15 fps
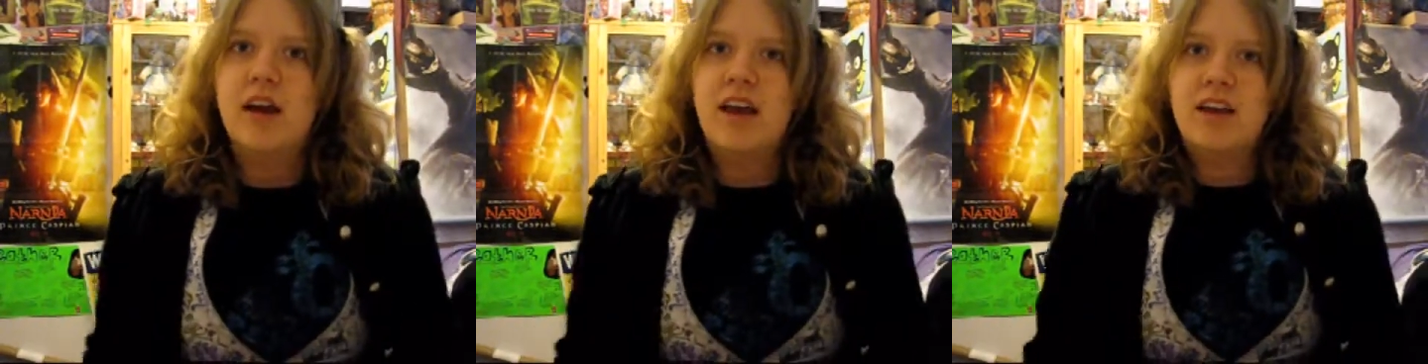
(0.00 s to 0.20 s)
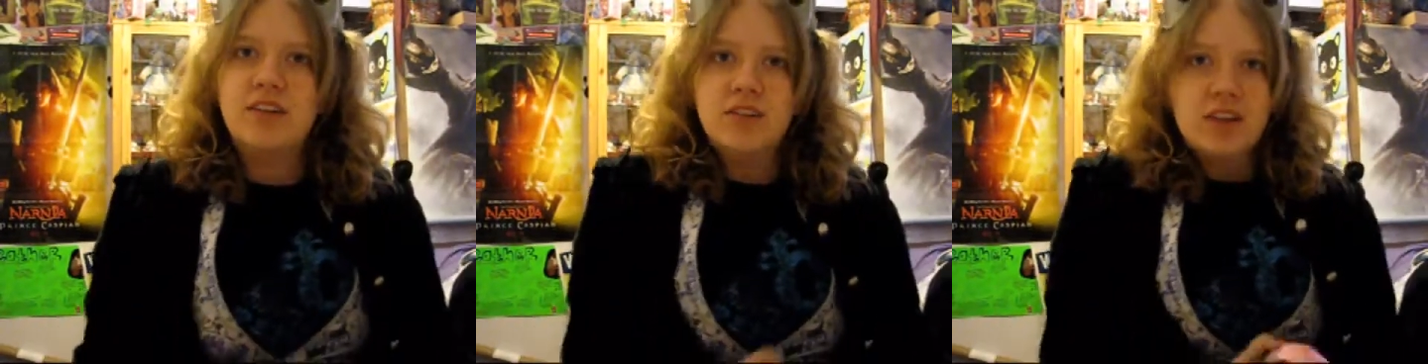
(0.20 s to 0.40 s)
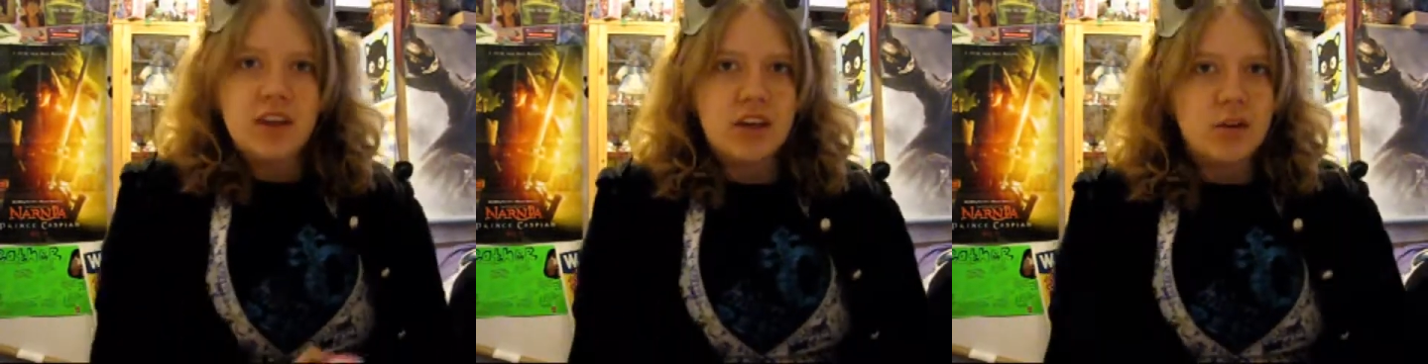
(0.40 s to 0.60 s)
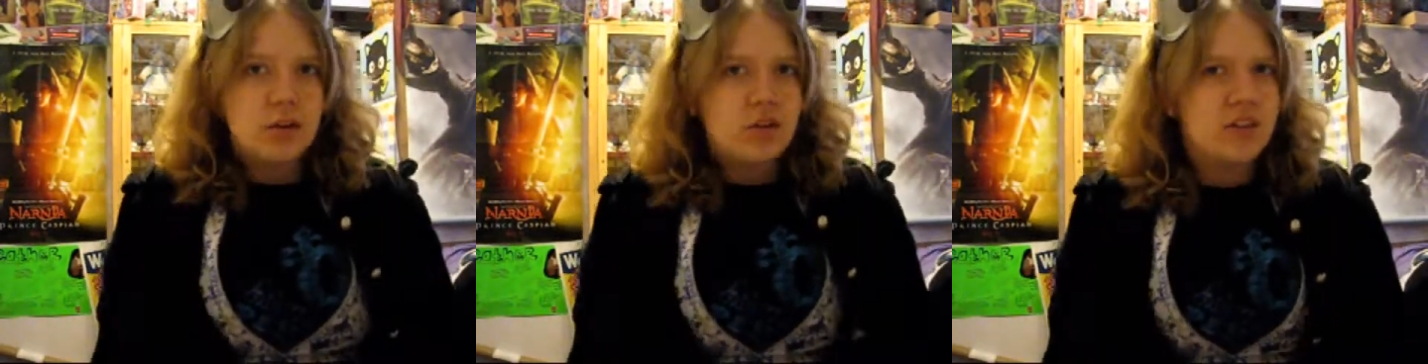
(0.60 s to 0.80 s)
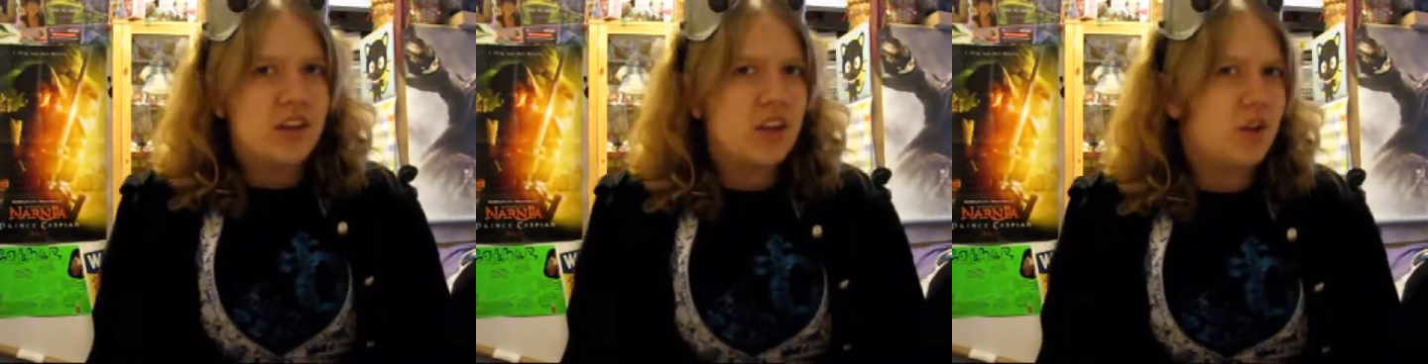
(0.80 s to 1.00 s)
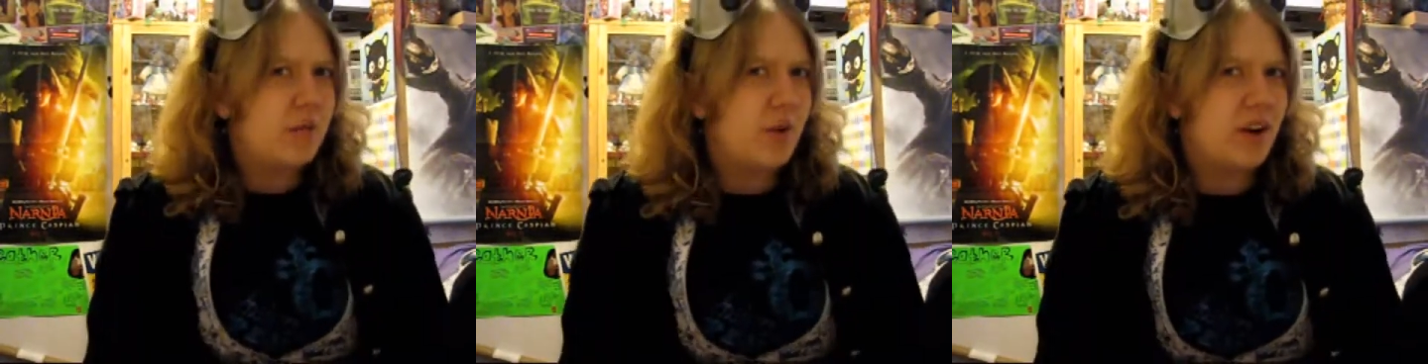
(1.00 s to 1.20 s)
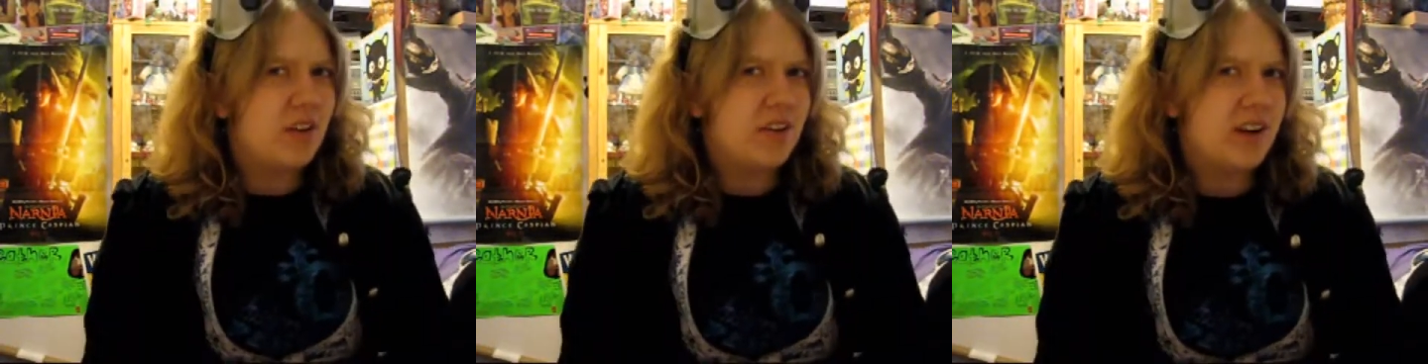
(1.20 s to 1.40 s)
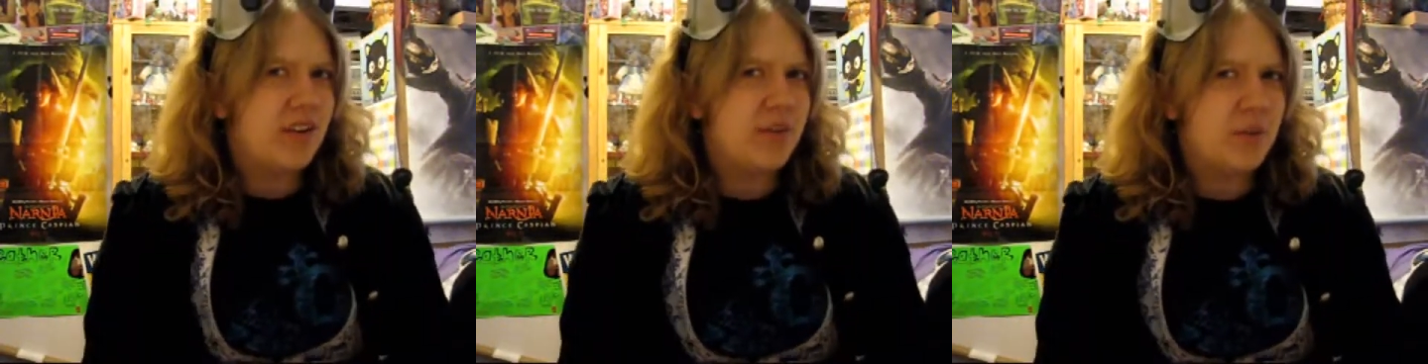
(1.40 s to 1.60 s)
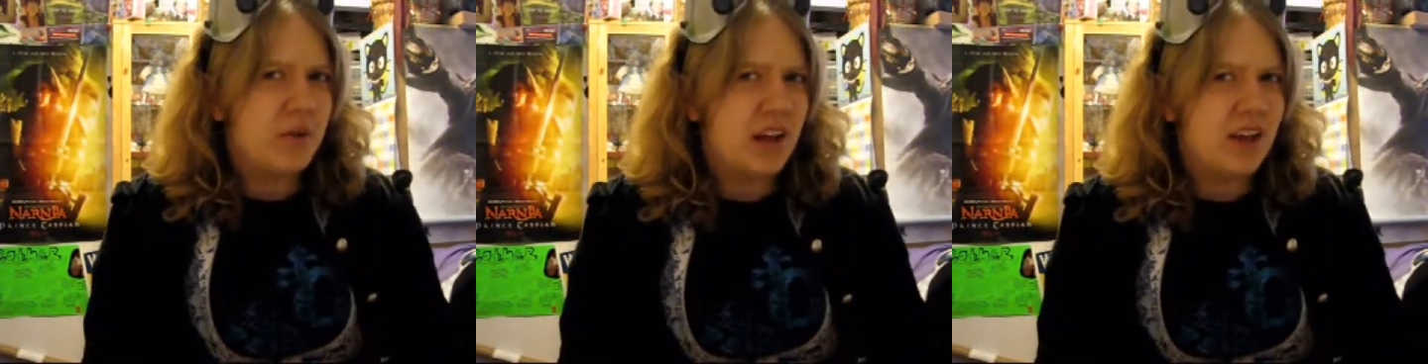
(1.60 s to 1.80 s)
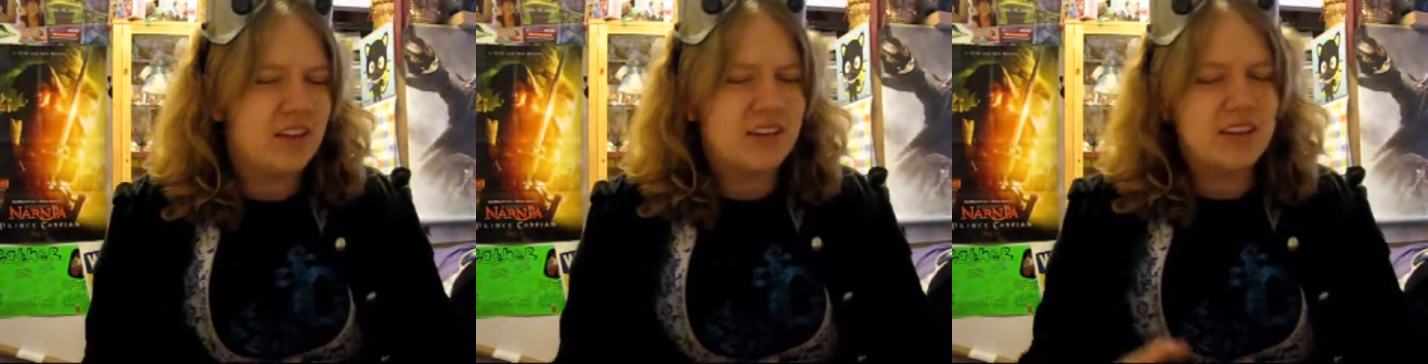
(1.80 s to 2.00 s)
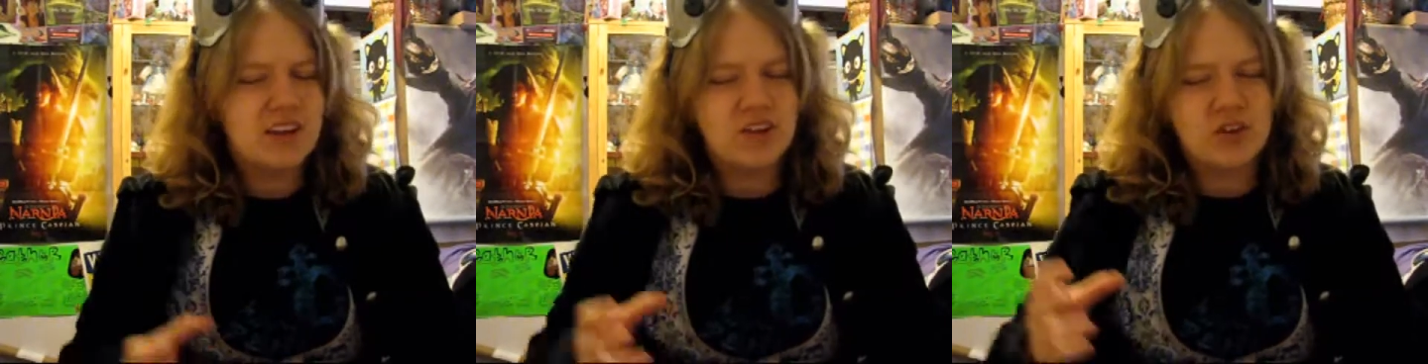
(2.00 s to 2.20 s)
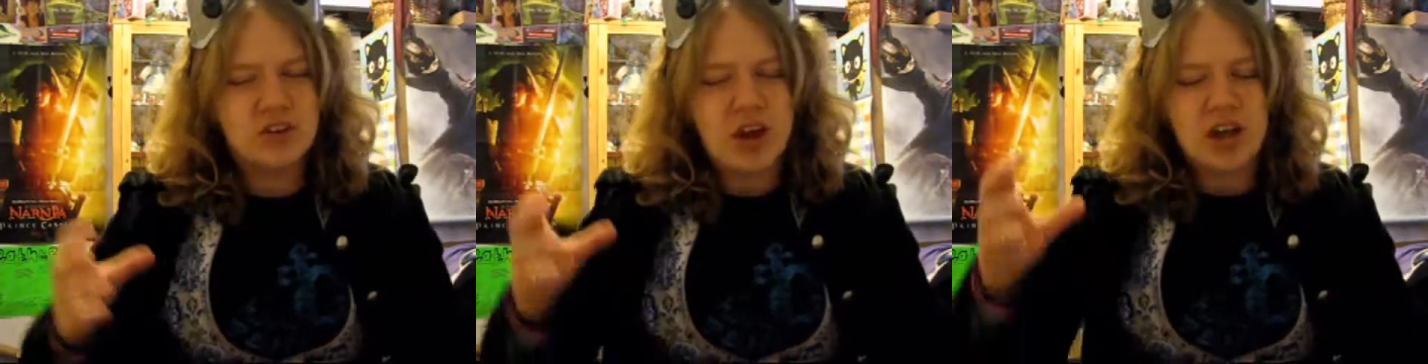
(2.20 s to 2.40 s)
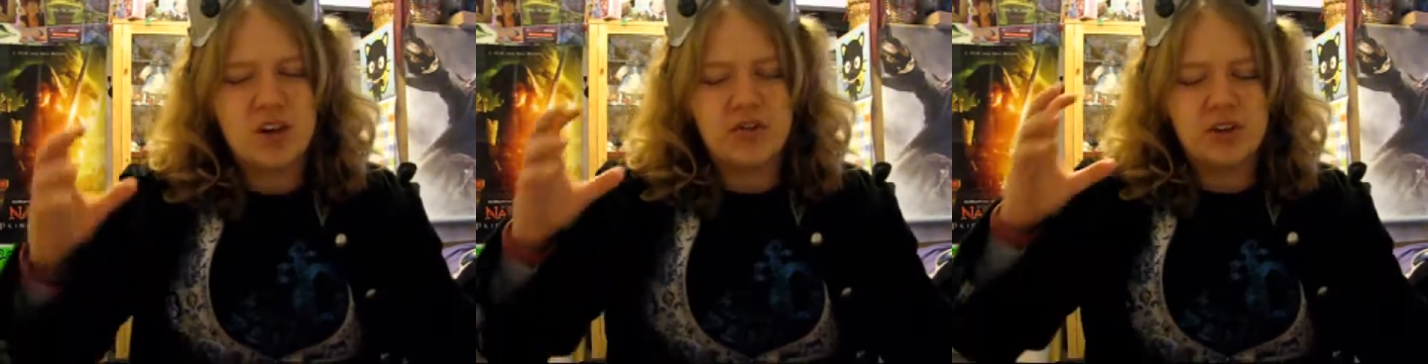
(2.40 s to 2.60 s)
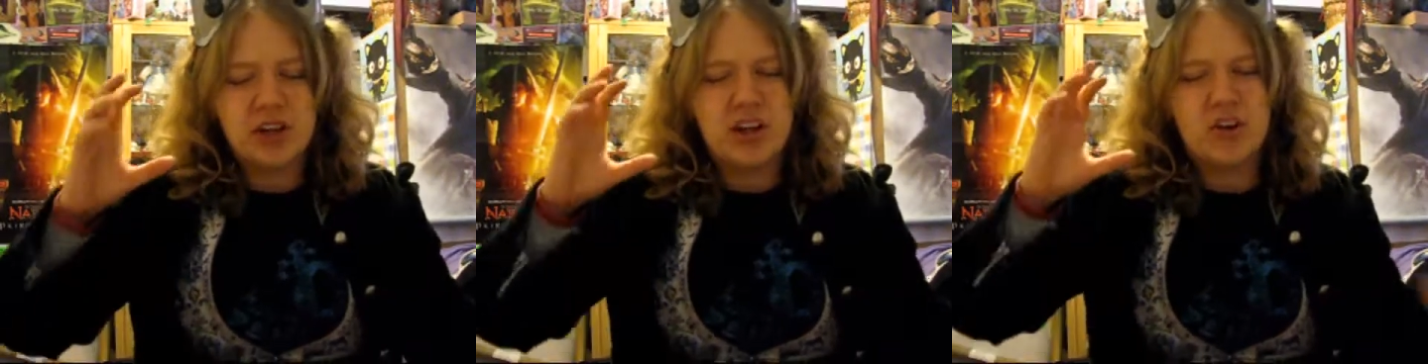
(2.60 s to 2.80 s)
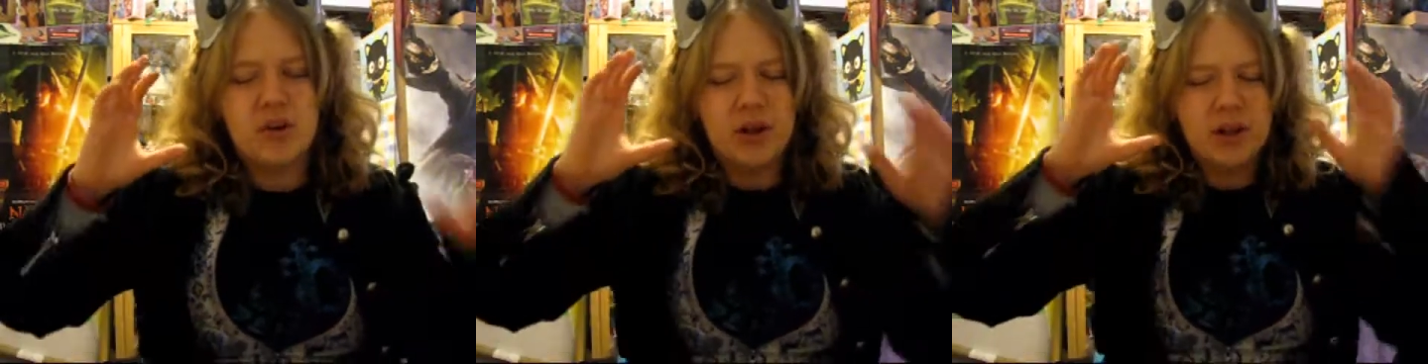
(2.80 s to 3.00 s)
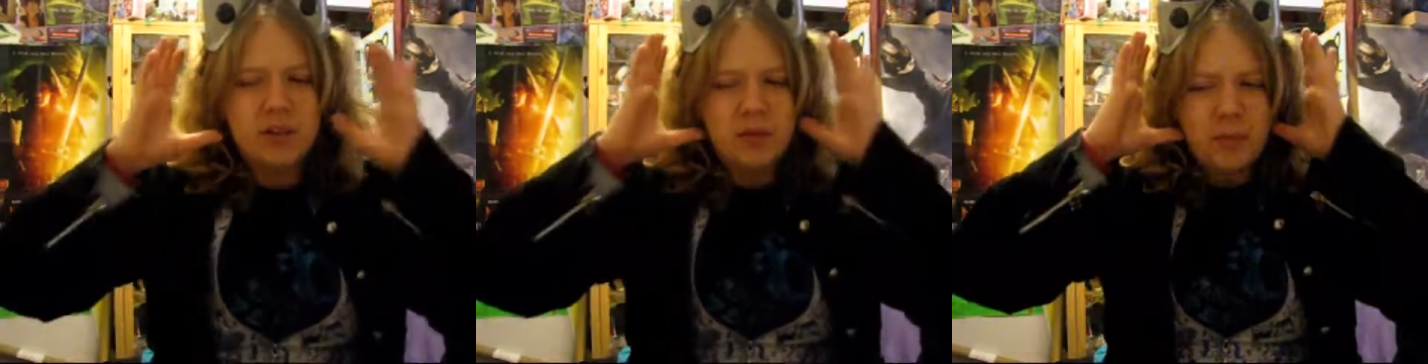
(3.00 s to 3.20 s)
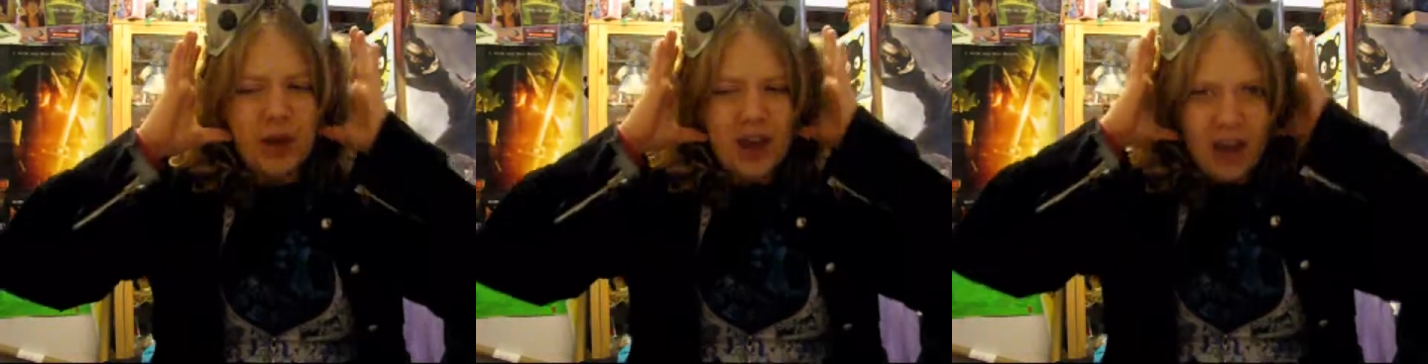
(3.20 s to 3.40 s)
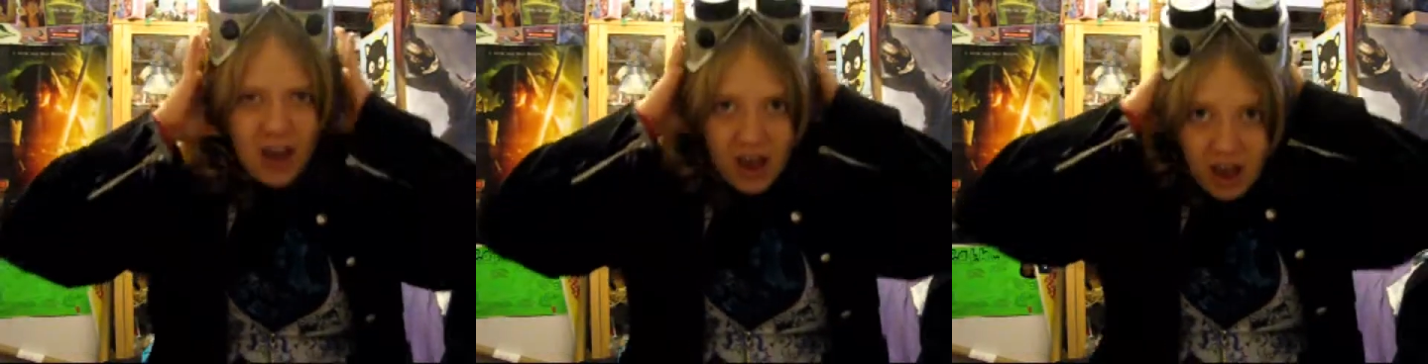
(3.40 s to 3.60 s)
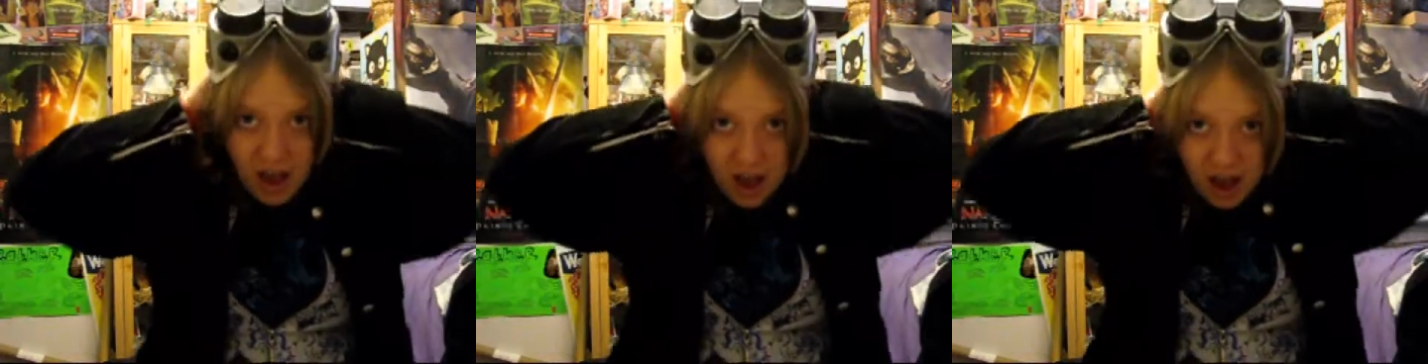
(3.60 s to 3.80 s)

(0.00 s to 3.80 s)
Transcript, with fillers: and like you just think you're better than everyone else, and it's just kind of really annoying to me.